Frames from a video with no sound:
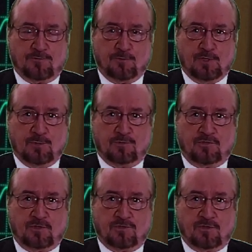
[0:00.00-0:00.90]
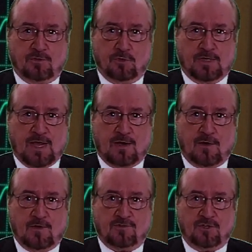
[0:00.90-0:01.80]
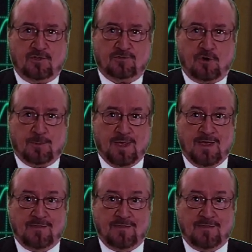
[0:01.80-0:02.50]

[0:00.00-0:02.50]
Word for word: frequencies and you look at it on the oscilloscope,